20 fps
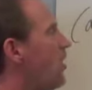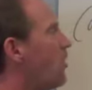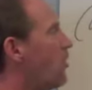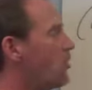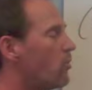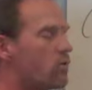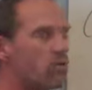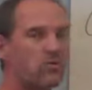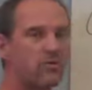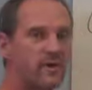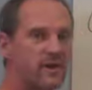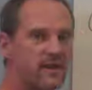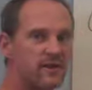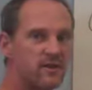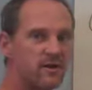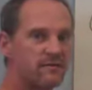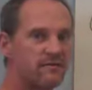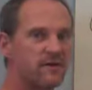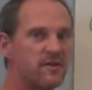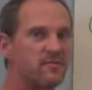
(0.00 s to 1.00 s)
Or we can
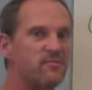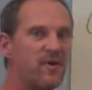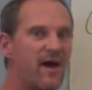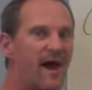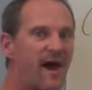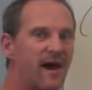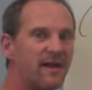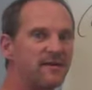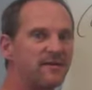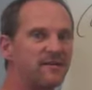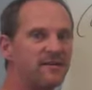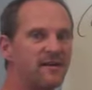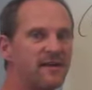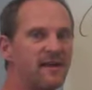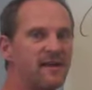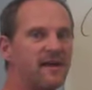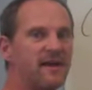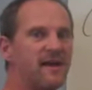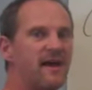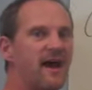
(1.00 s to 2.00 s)
look for the pattern,
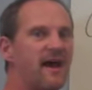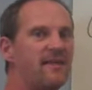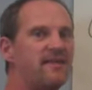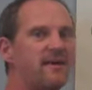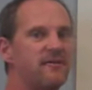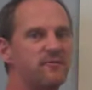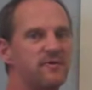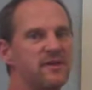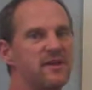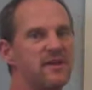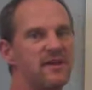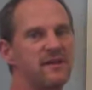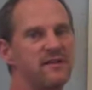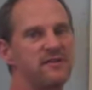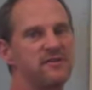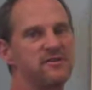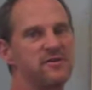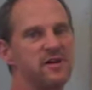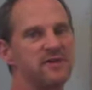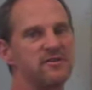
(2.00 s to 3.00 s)
and then we
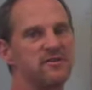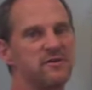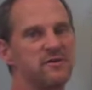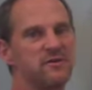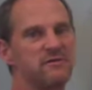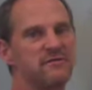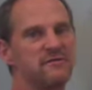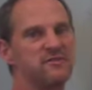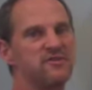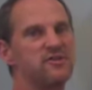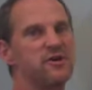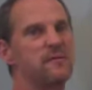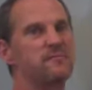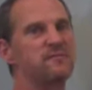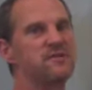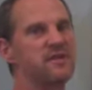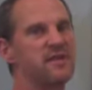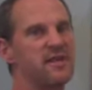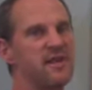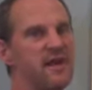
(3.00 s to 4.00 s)
can just sort of jump
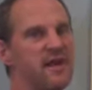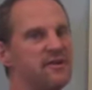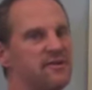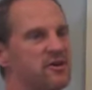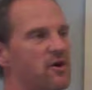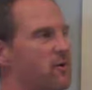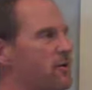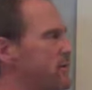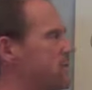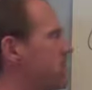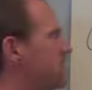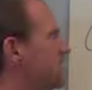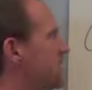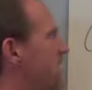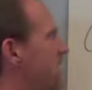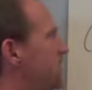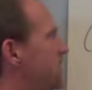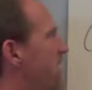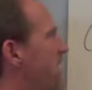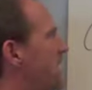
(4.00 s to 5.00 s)
to the end knowing what
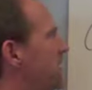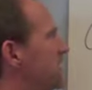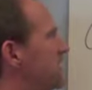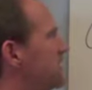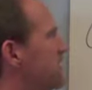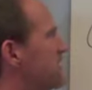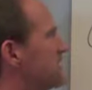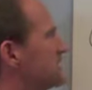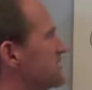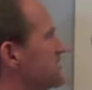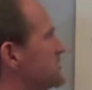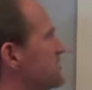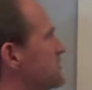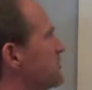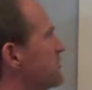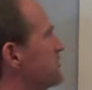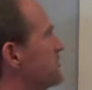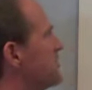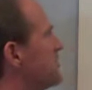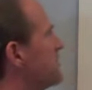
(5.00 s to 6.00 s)
that pattern tells us it
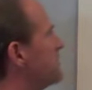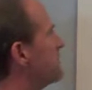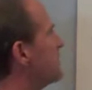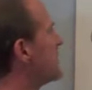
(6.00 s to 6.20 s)
will be.